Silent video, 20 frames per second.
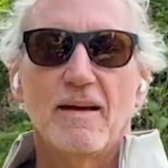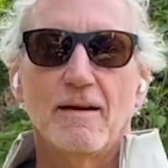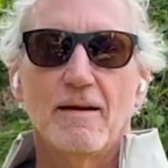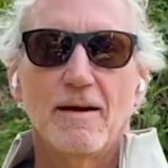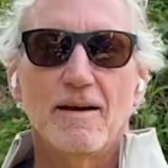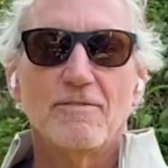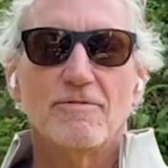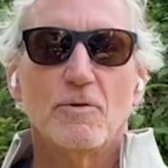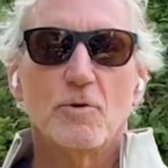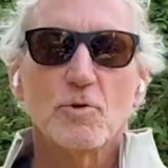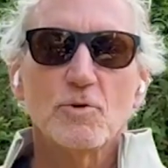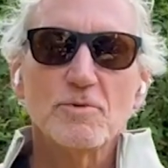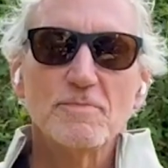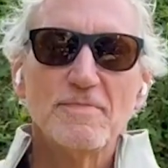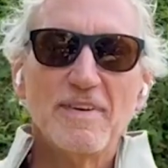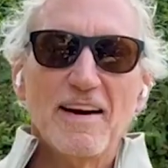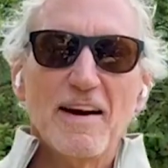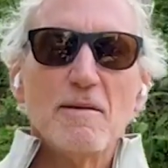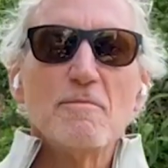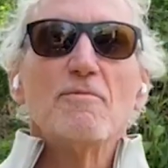Hi folks,
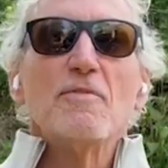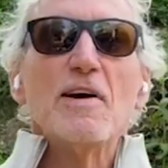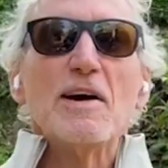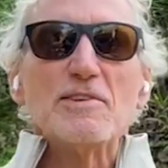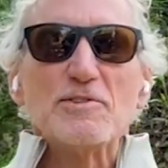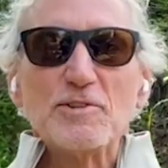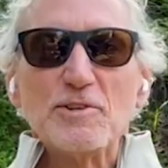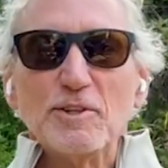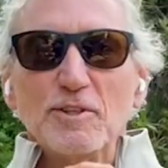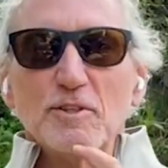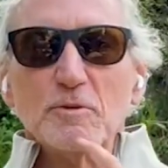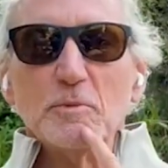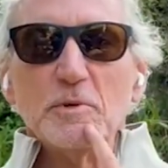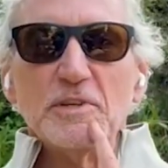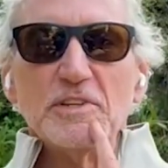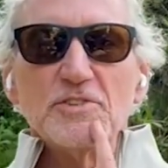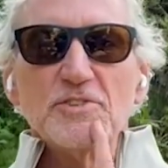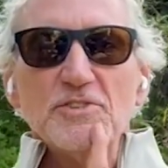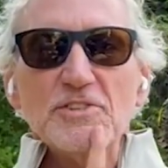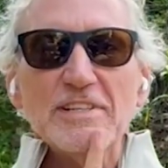I'm Vance Hilderman,
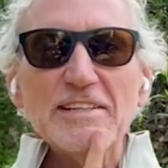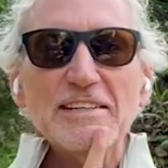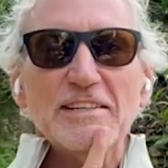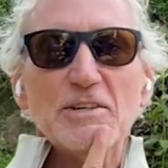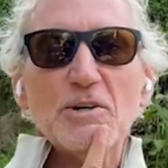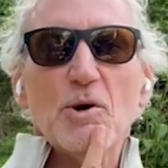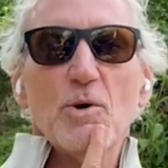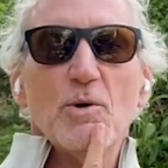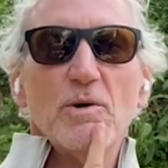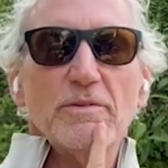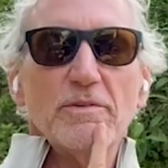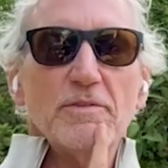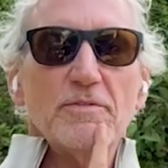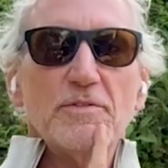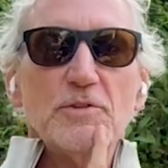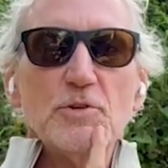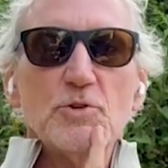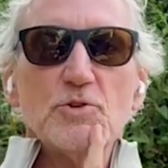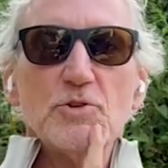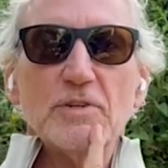the CEO of
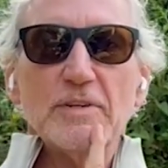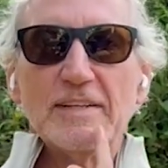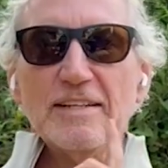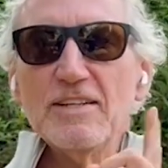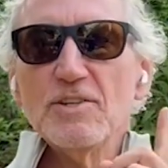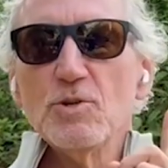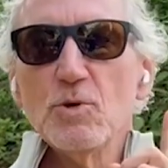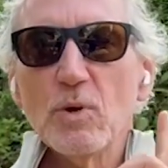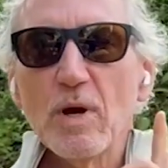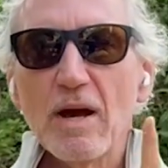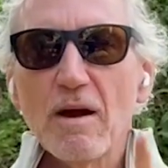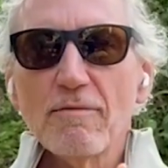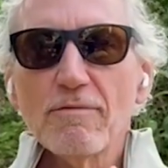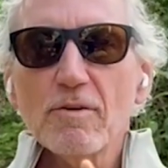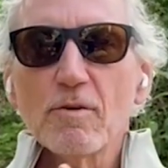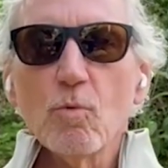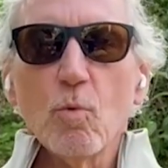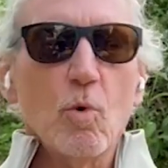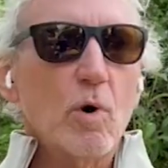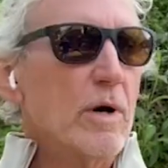Aviation. Did you
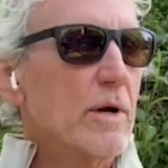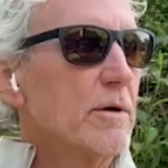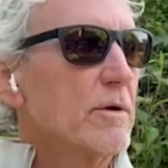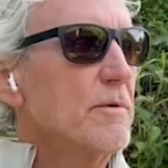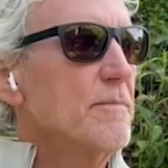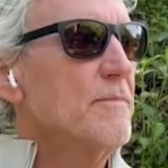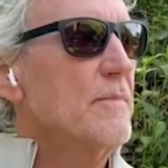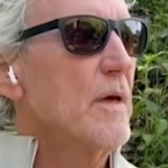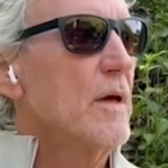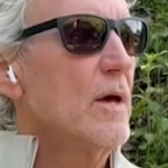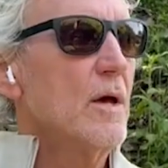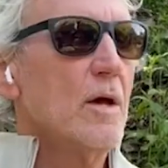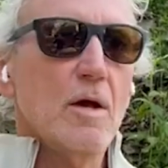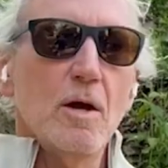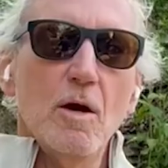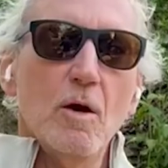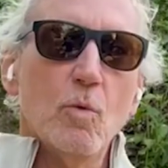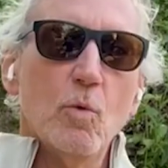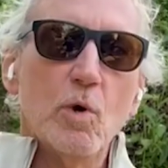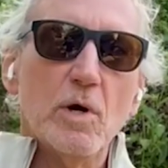ever wonder
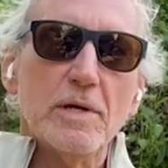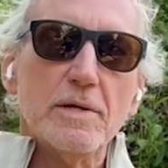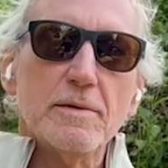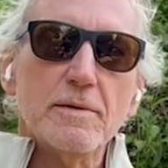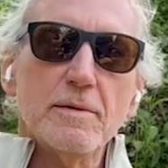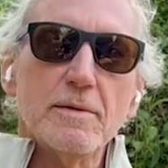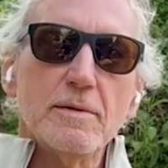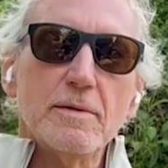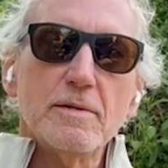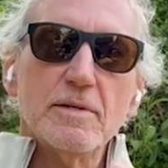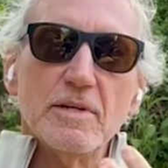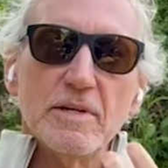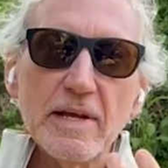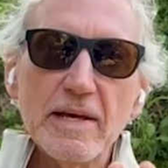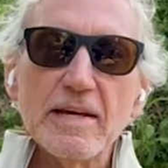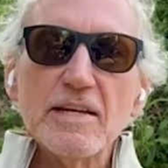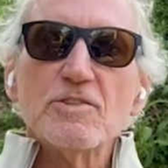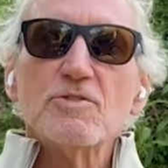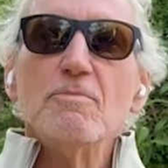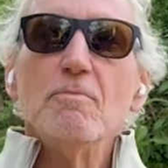what
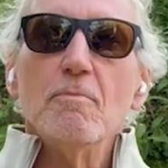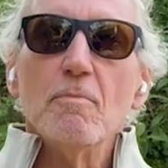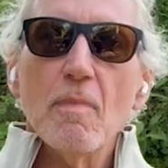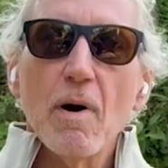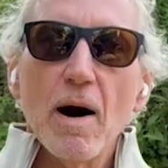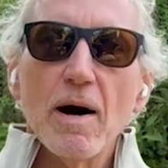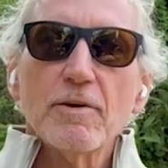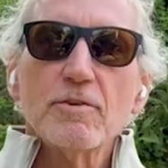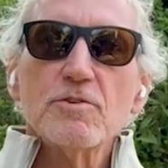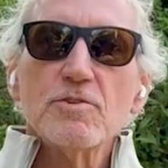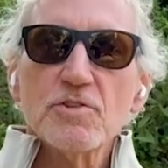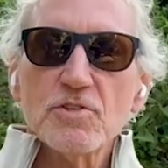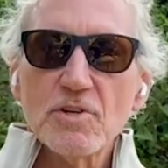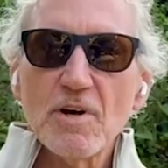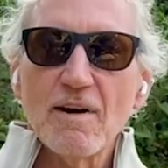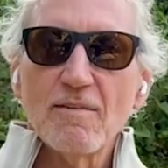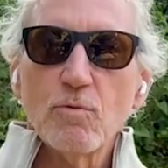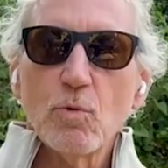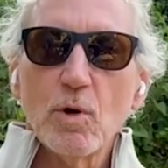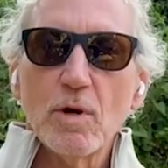today's modern
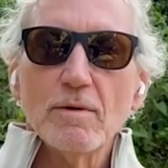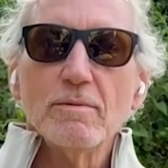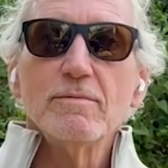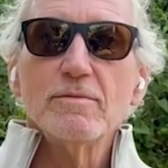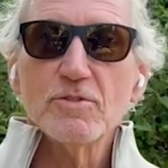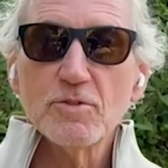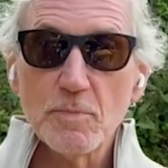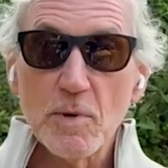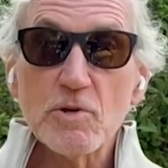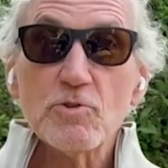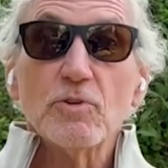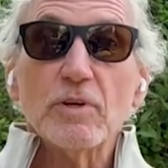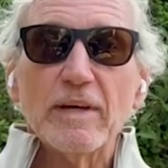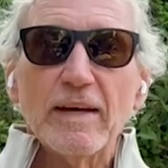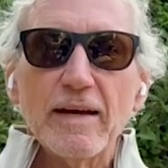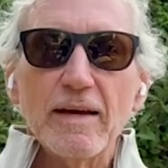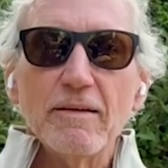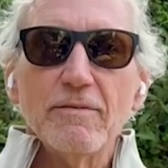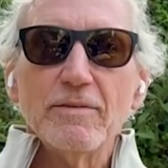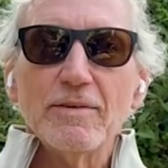software, especially
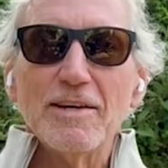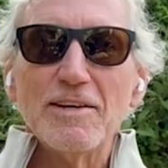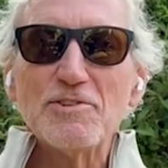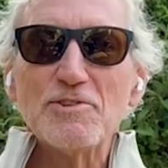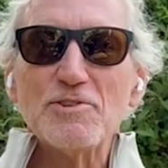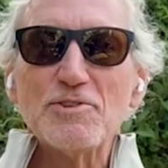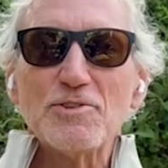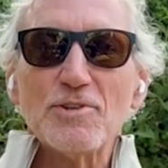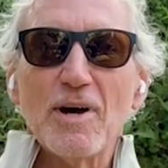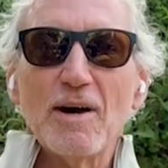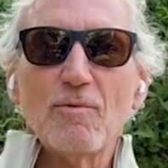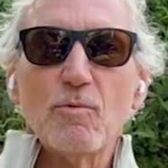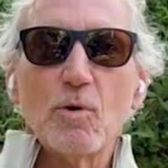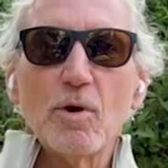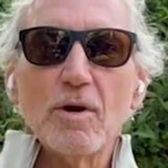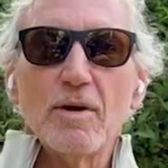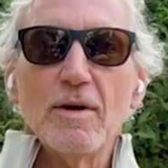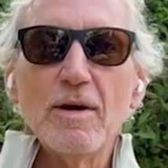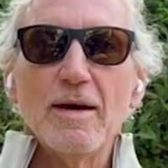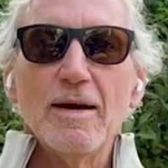aviation
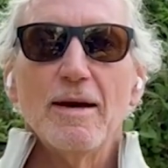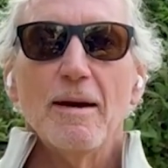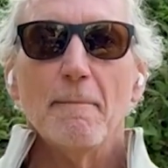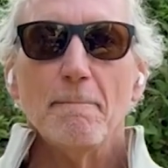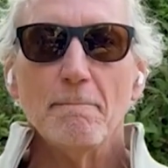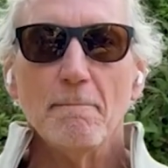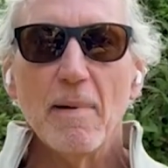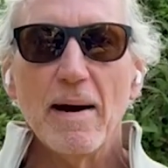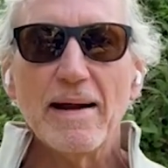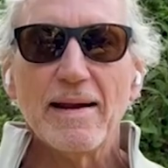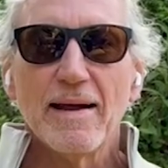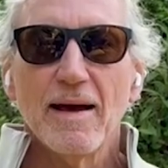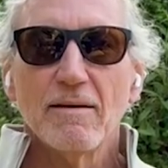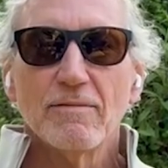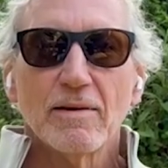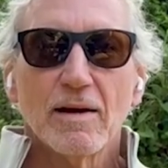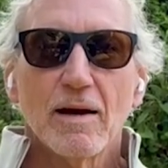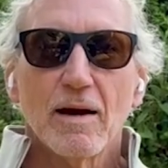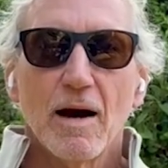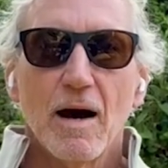software, might have
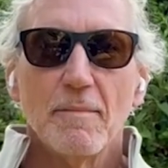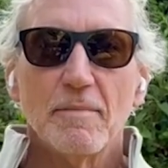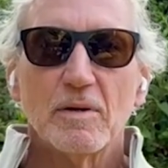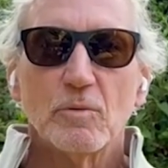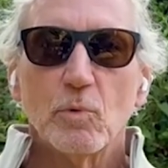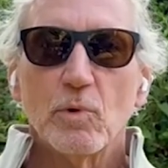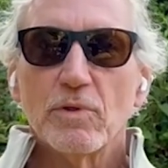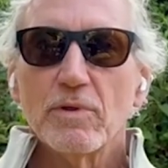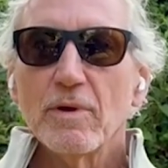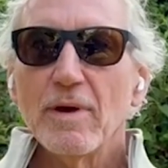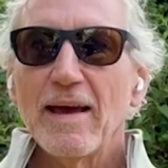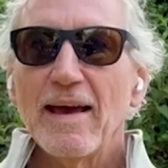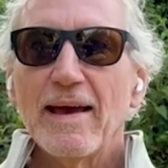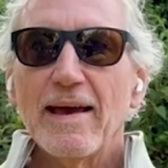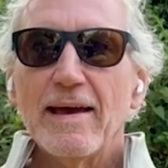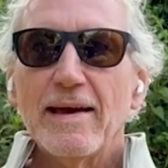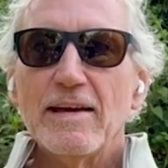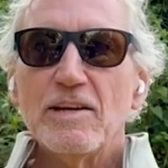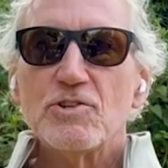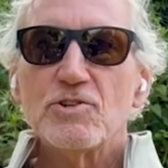in common with
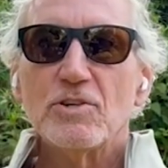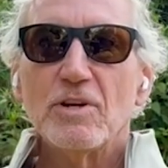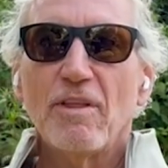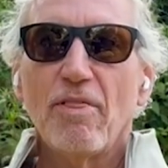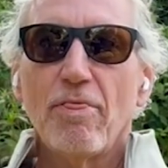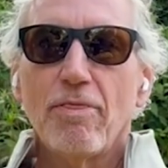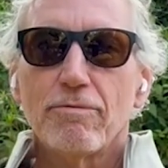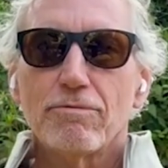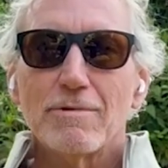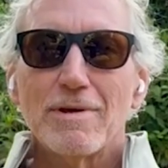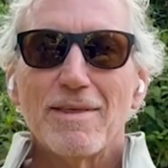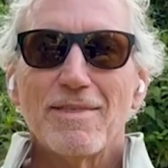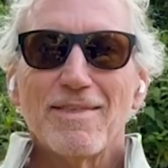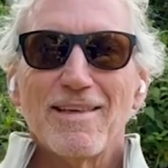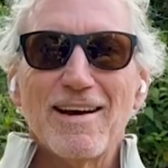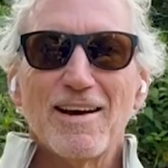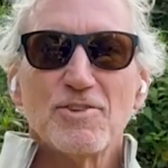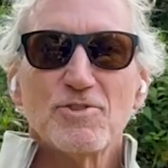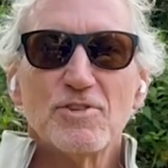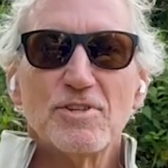ancient
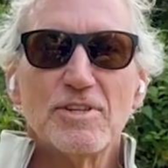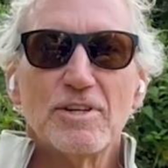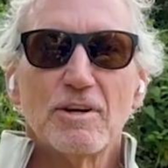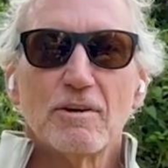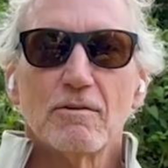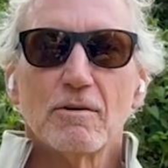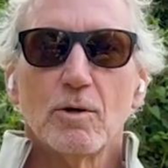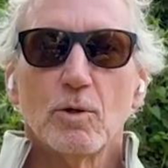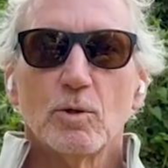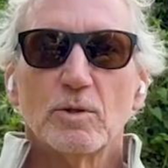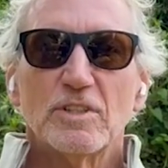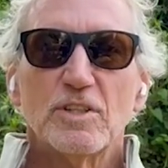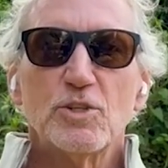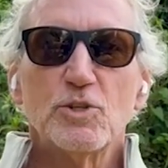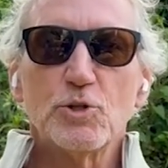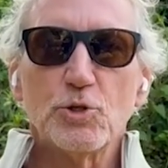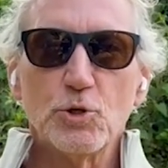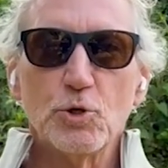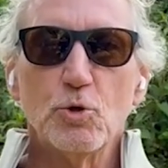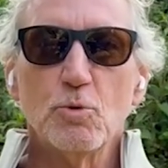3,000-year-old
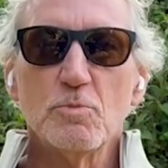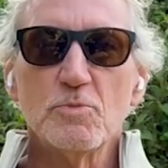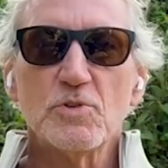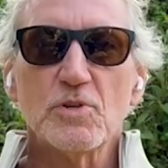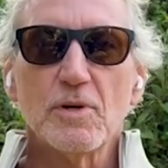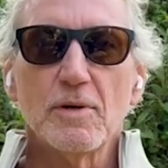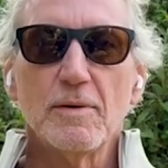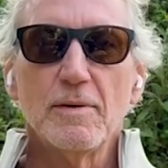tombs?